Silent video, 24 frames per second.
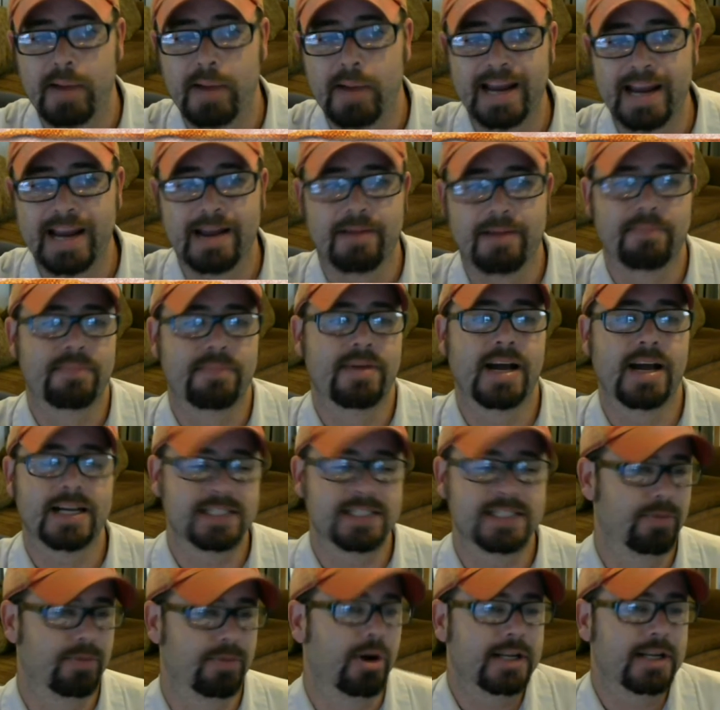bam,
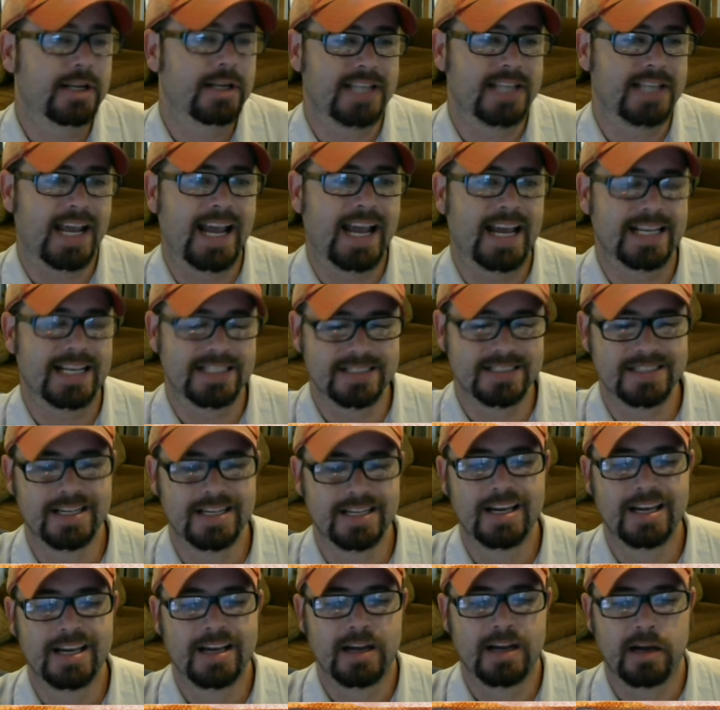knocks him on his ass.
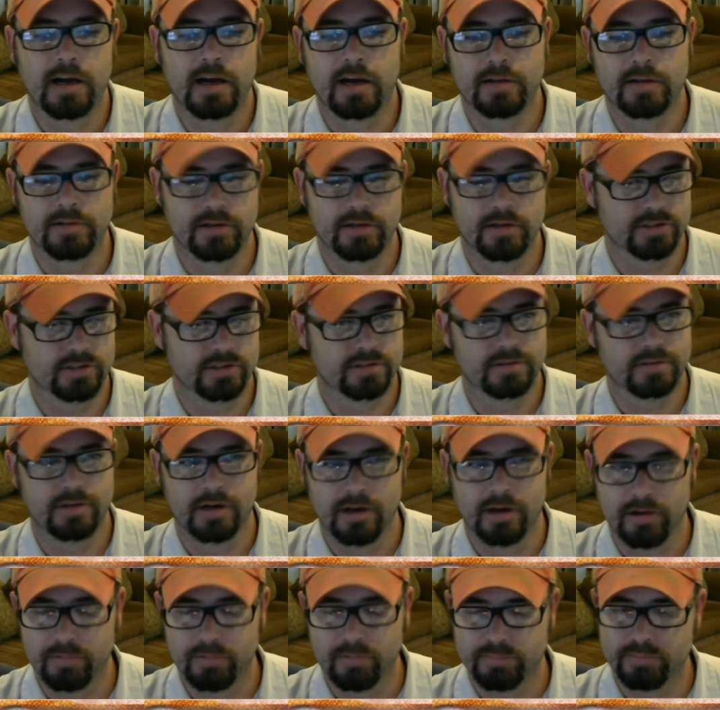
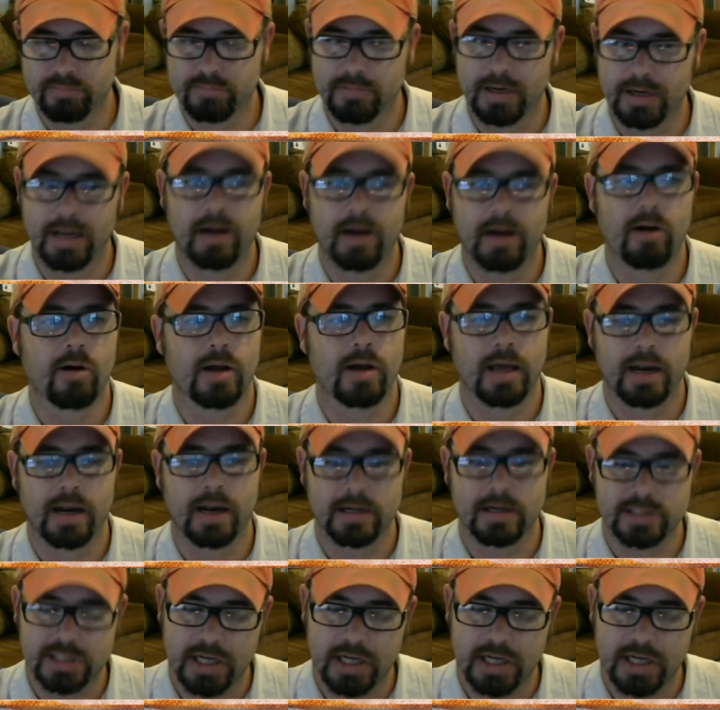They all kind